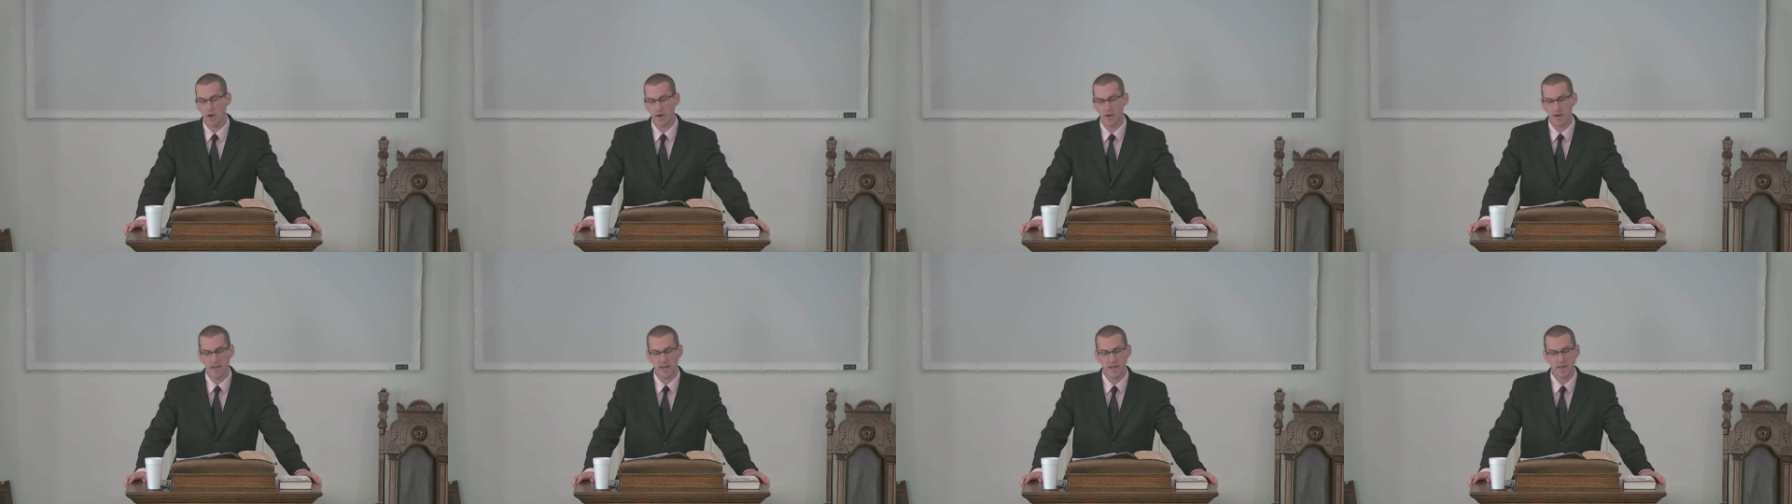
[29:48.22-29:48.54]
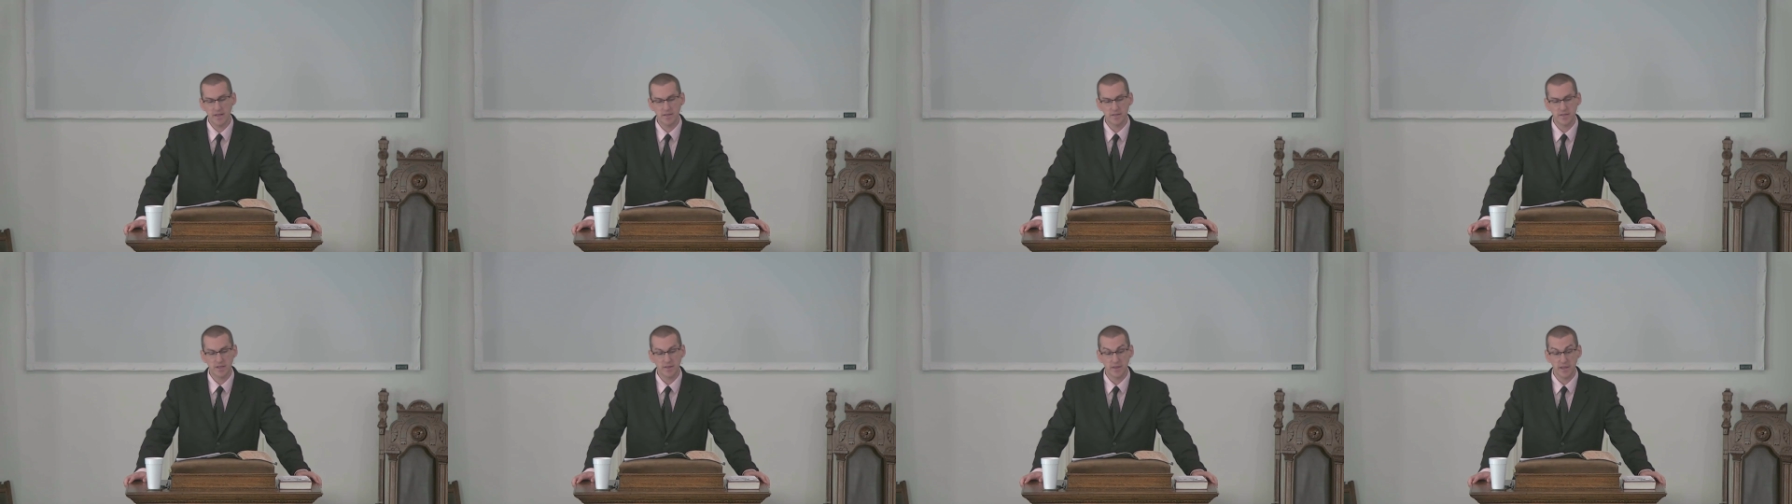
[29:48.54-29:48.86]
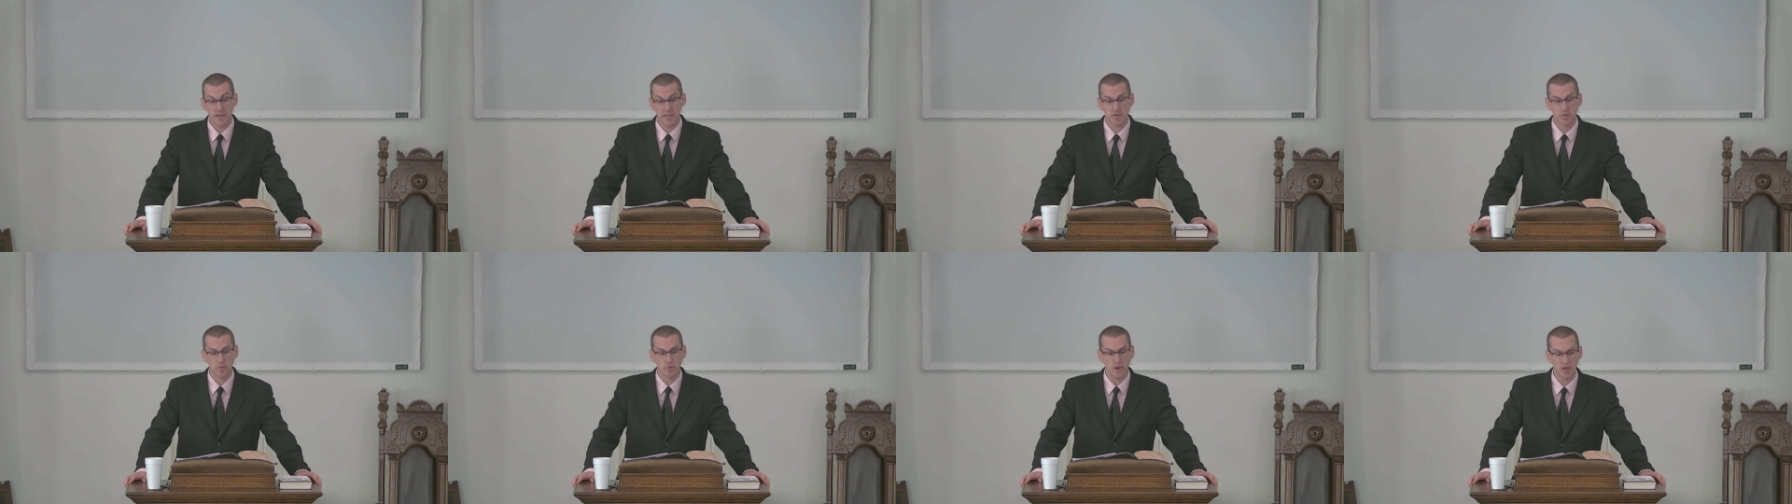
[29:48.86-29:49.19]
where it is,
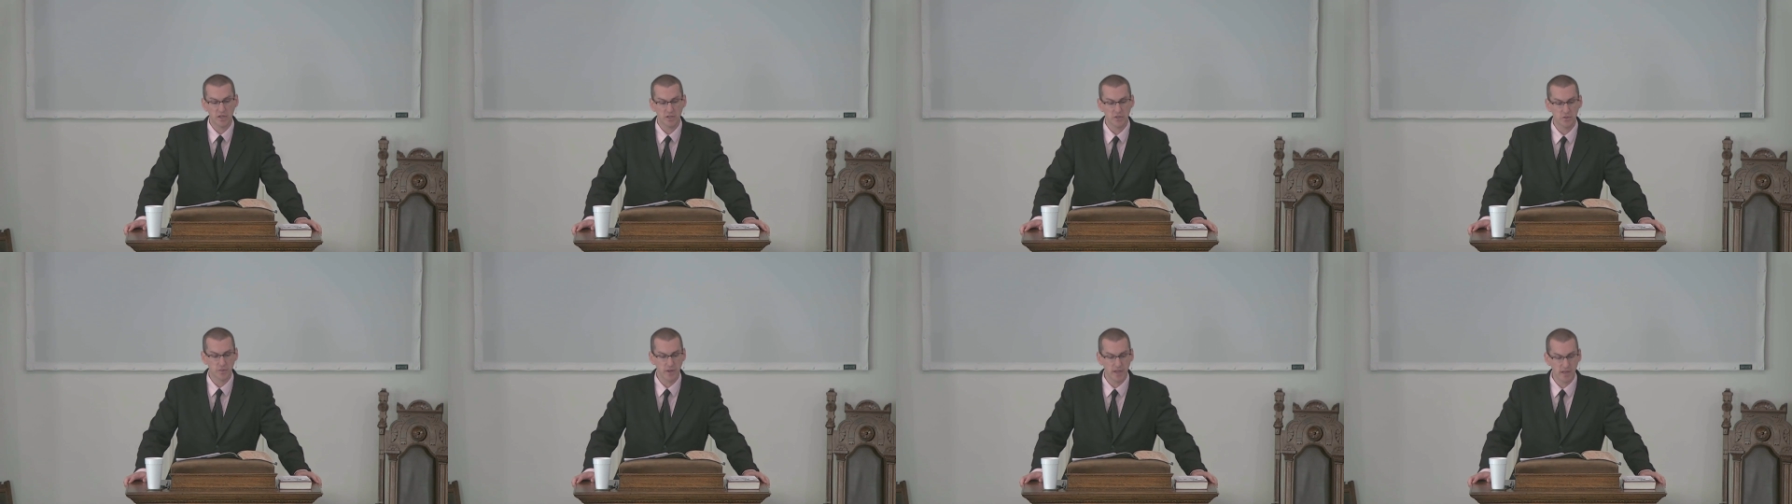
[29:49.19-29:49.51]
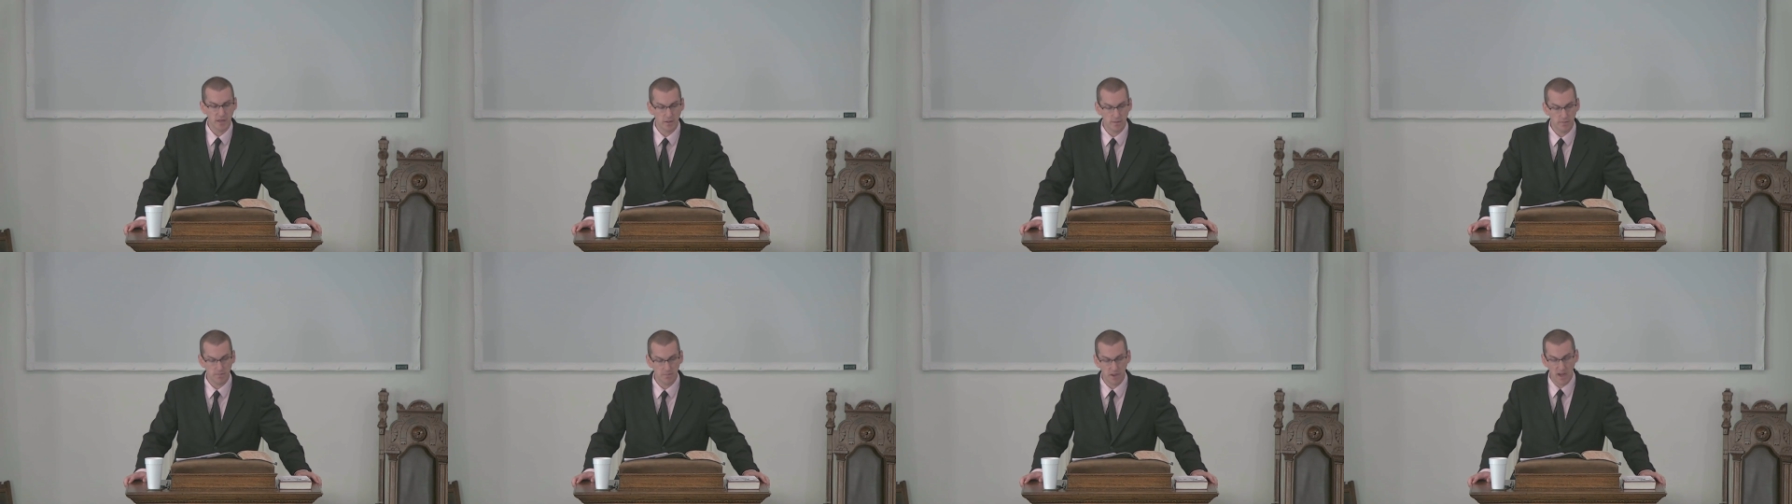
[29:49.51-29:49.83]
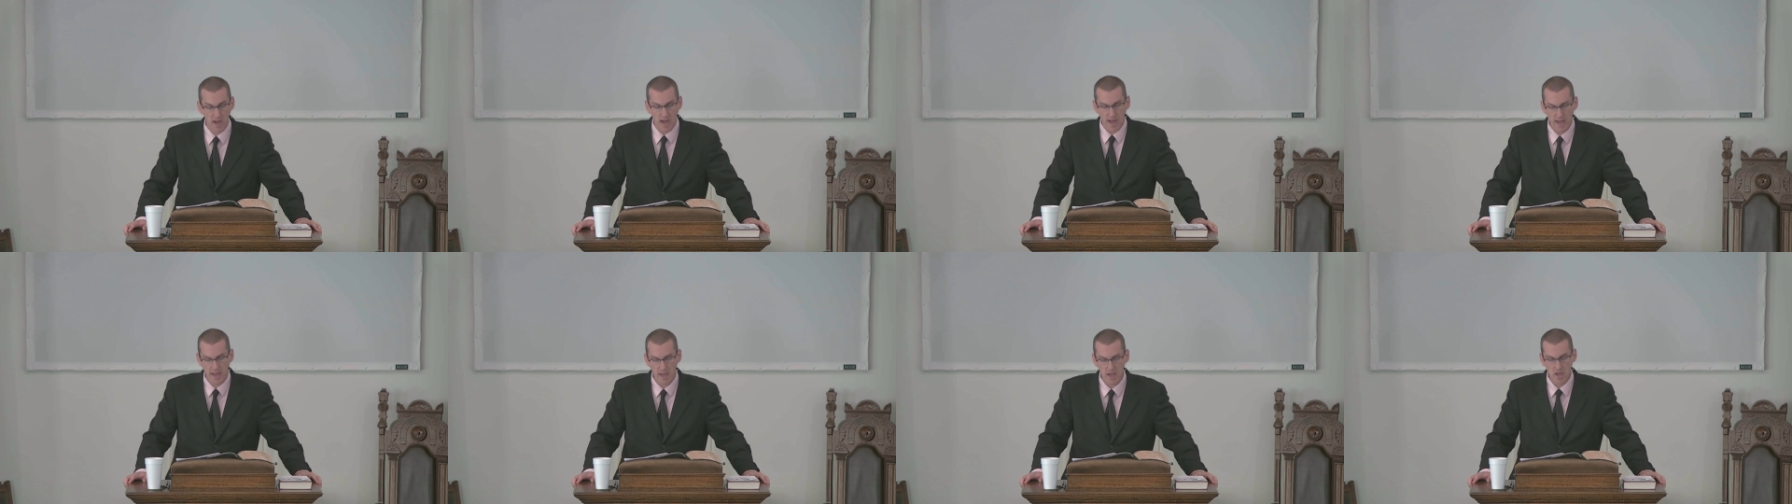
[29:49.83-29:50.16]
and this was written
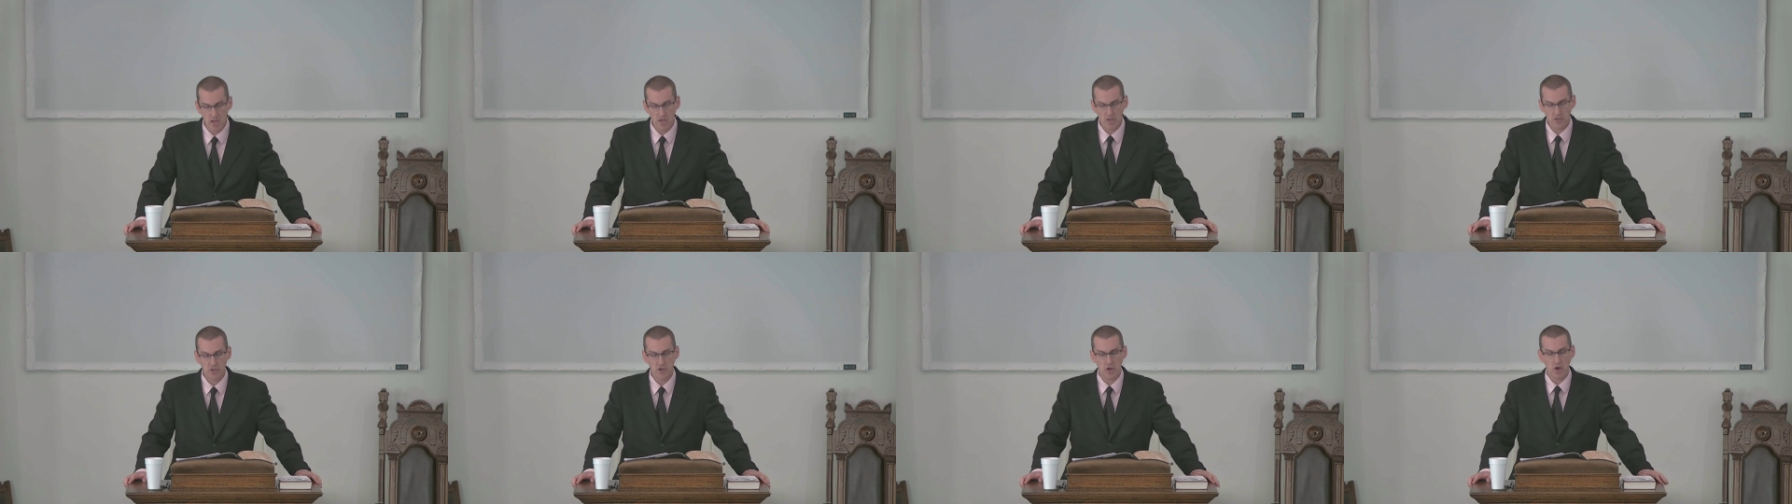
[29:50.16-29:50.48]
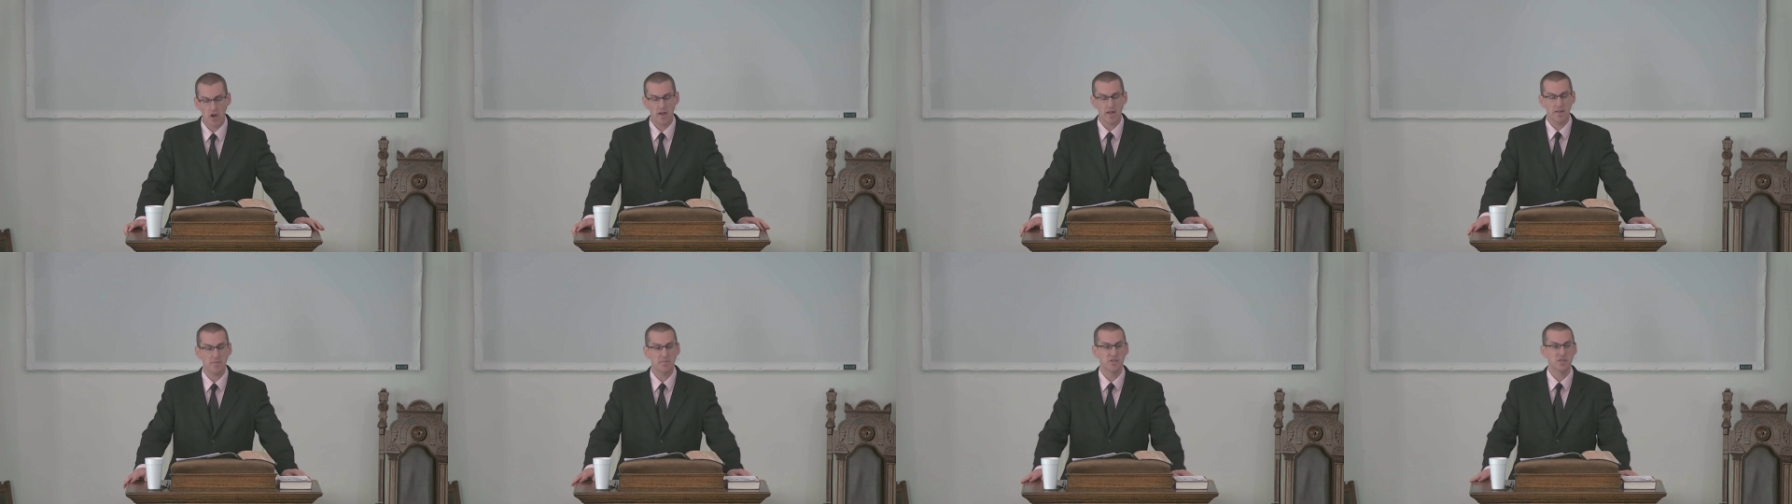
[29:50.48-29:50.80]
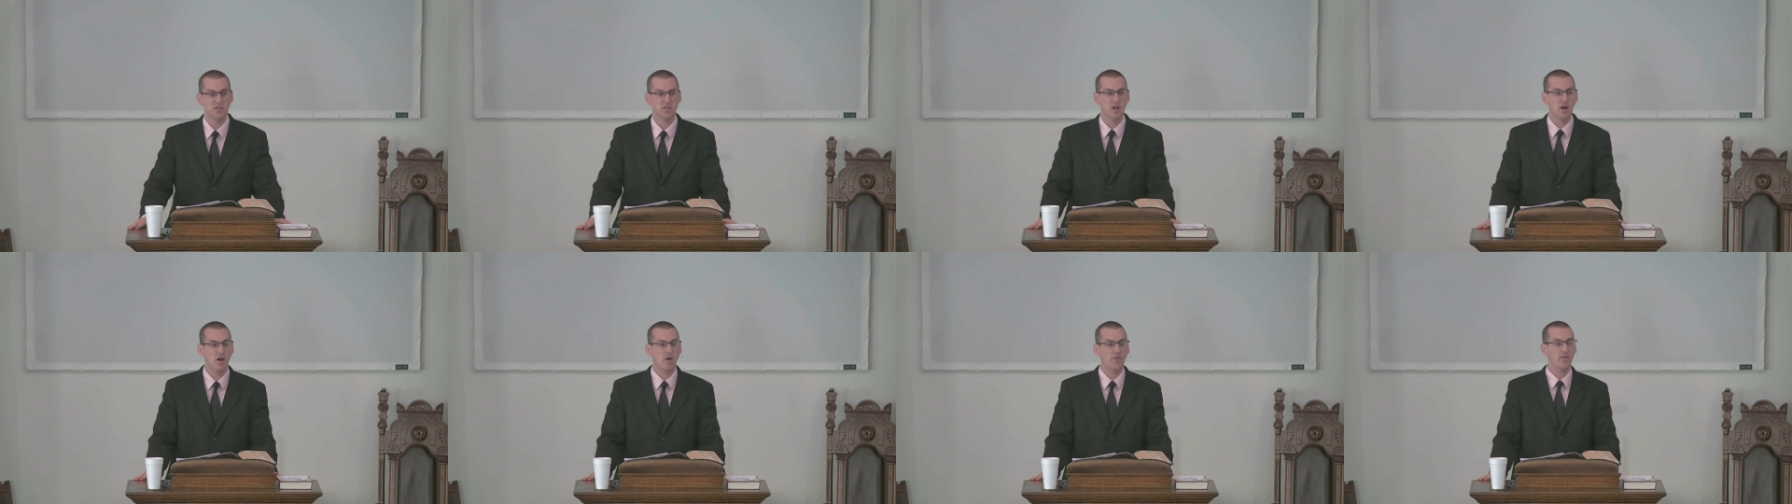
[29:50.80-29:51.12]
by John
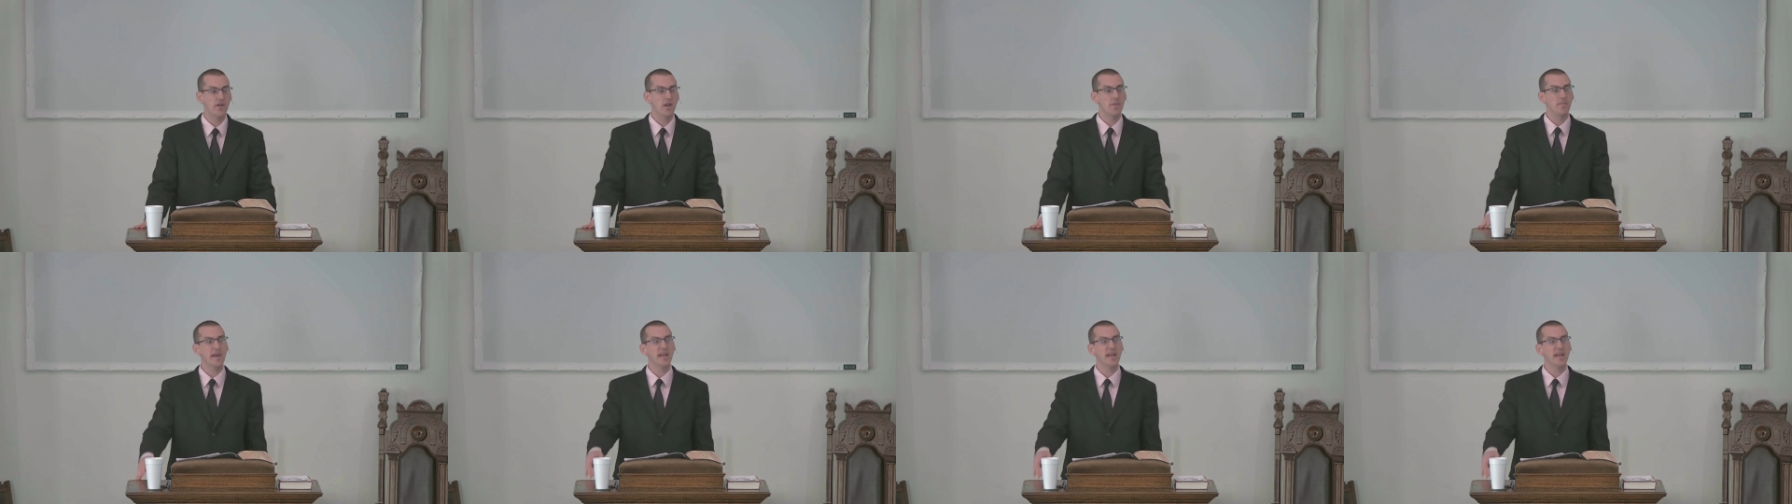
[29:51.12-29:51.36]
himself,